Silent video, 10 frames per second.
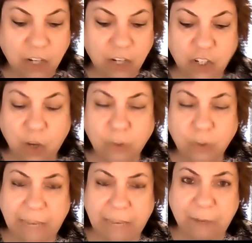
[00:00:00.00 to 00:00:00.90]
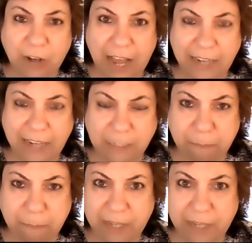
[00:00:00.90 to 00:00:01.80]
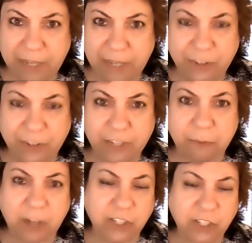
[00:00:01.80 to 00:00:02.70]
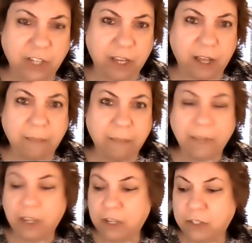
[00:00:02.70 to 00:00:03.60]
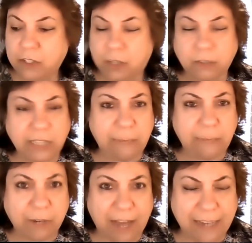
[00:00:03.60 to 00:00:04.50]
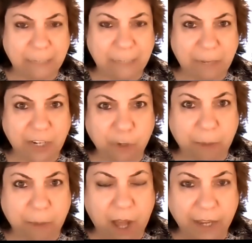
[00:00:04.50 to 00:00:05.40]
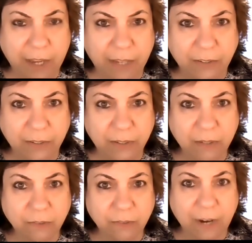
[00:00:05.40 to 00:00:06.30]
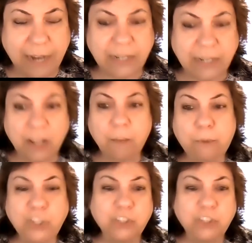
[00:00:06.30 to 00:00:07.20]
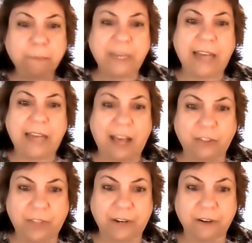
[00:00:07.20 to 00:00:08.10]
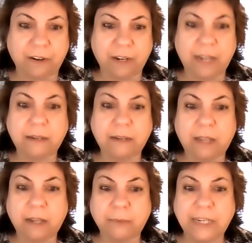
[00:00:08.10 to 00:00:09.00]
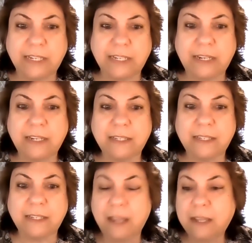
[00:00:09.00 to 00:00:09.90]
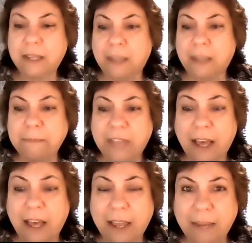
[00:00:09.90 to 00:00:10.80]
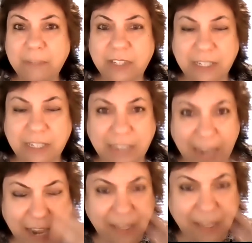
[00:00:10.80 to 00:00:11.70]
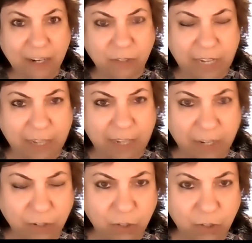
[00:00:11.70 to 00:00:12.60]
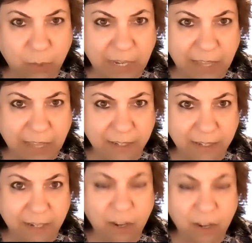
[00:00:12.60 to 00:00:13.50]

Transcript: don't keep your highest bid i learned this from auction.com don't keep your highest bid in your pocket right put your bid out there and, and the reason is sometimes today they don't take 120,000,